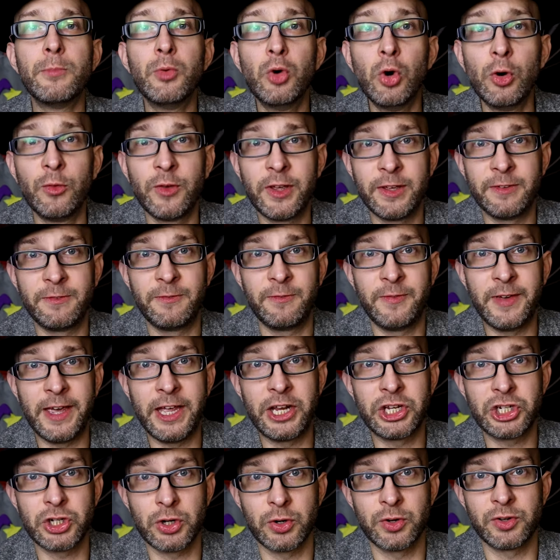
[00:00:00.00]
movie
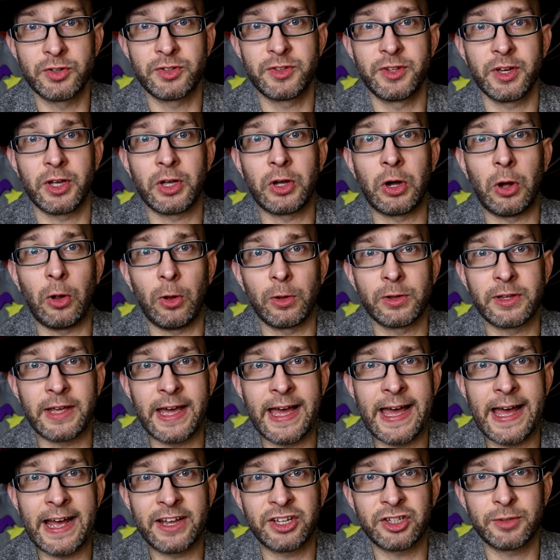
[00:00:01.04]
features the cult
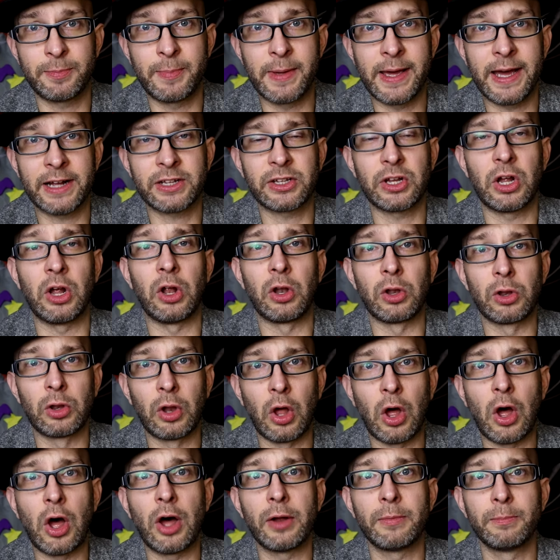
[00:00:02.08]
aspect a
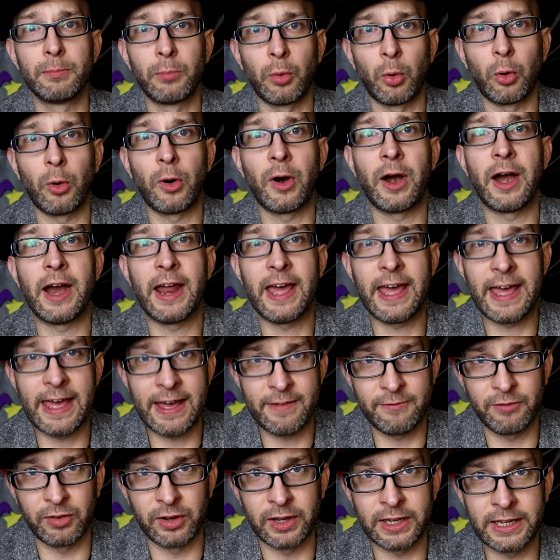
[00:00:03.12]
lot more
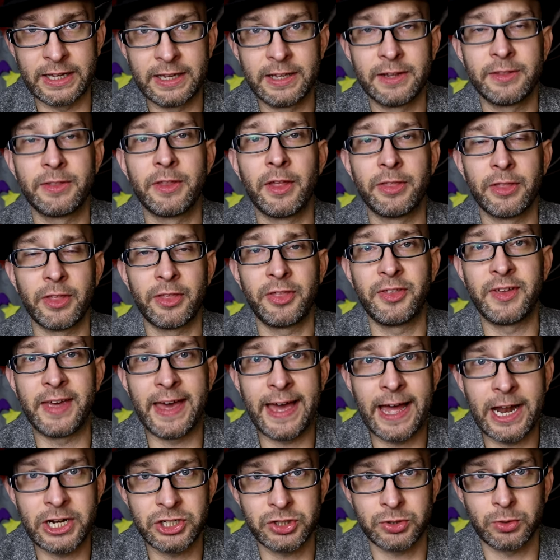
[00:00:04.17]
heavily than the
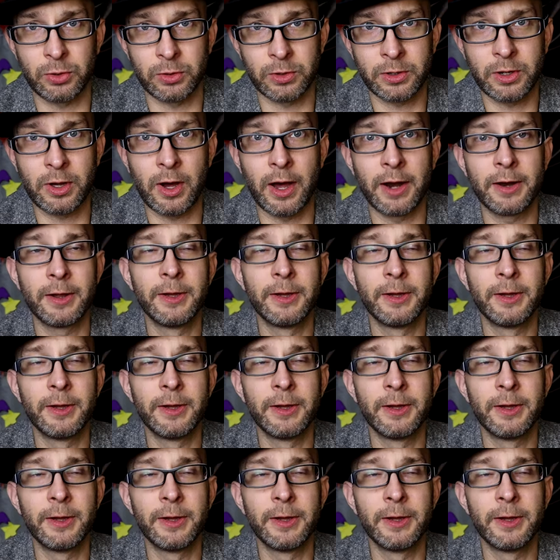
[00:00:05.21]
theatrical cut.